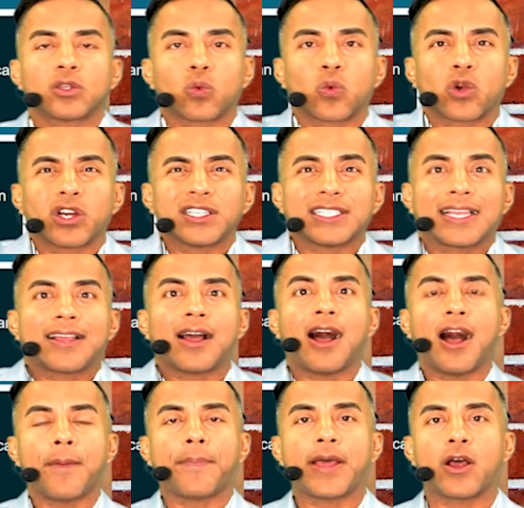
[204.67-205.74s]
does it
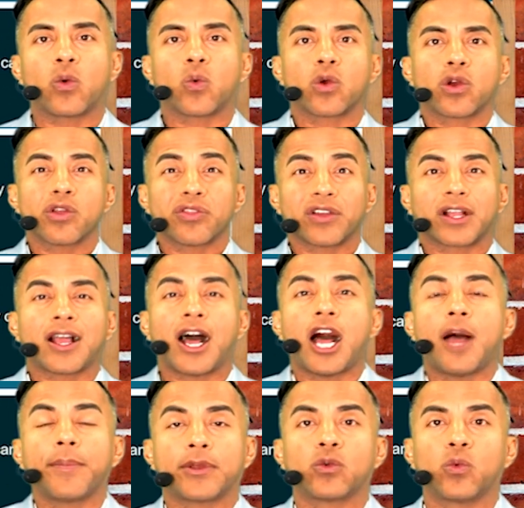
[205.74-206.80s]
comp out? Where are the
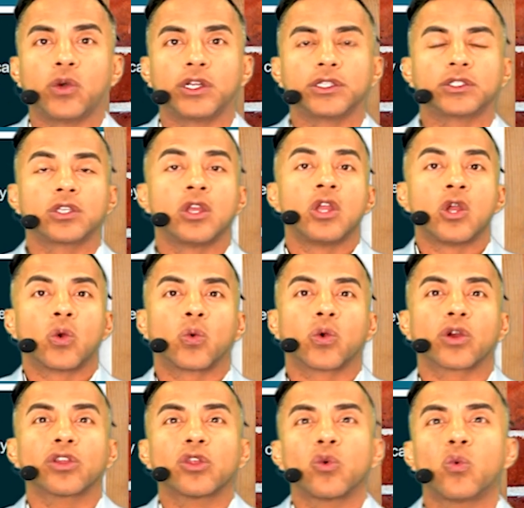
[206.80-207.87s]
common ones? Where
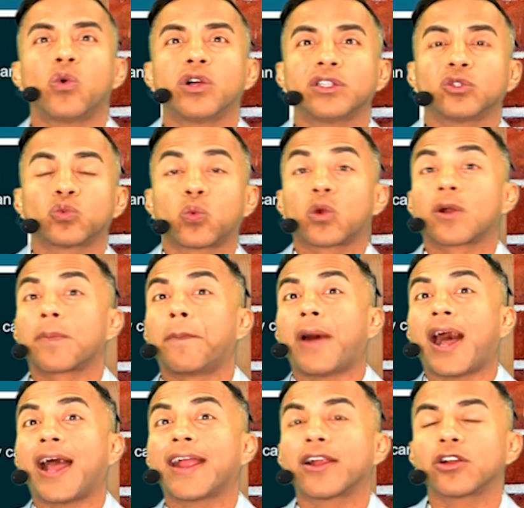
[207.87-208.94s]
are the ones where
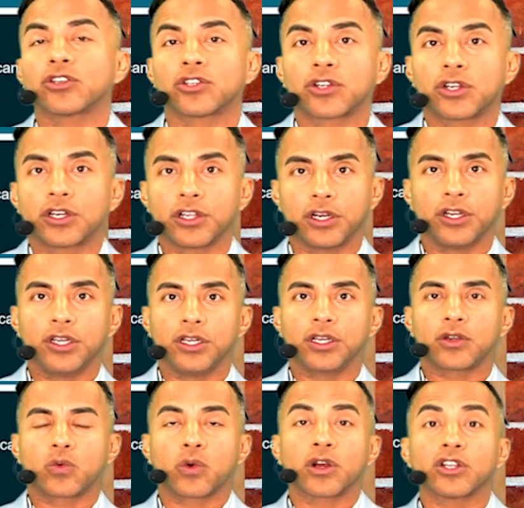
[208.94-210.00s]
buyers are going to look?
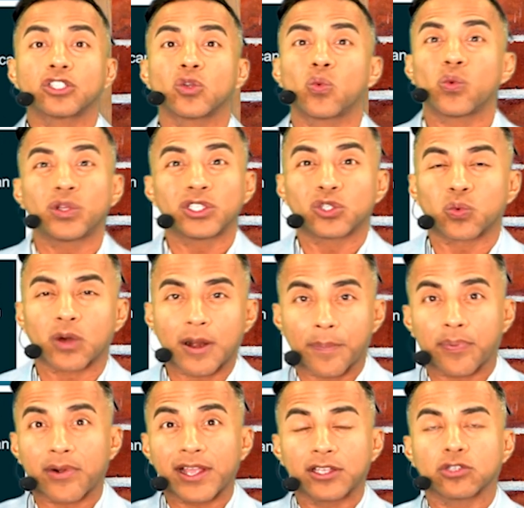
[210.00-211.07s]
Where's the ones where
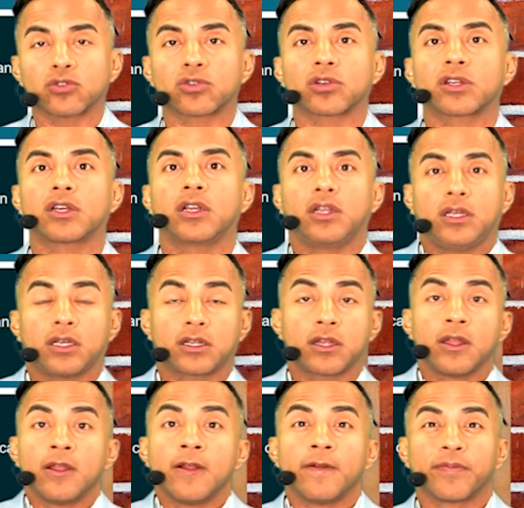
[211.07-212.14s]
appraisals are going to look?
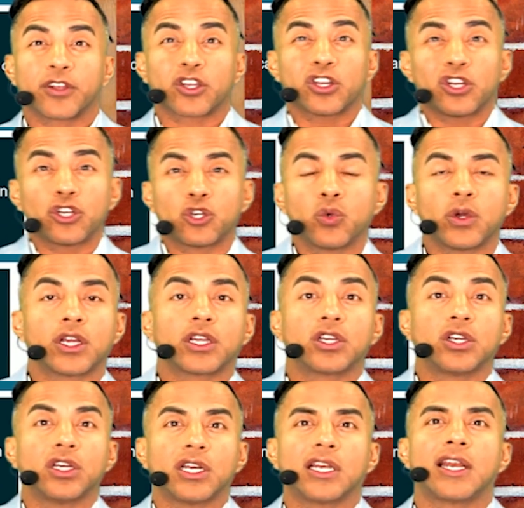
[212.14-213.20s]
They're going to do a
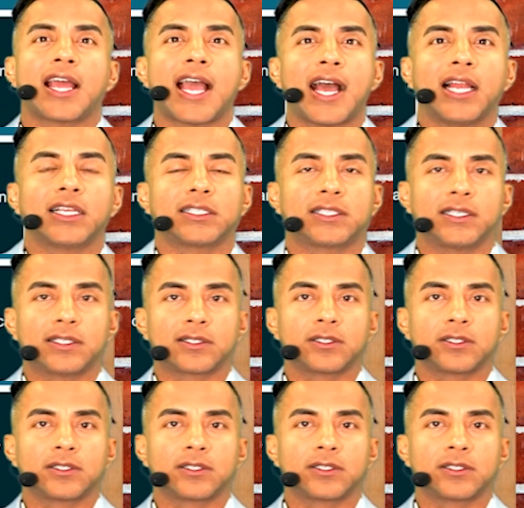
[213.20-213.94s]
good analysis.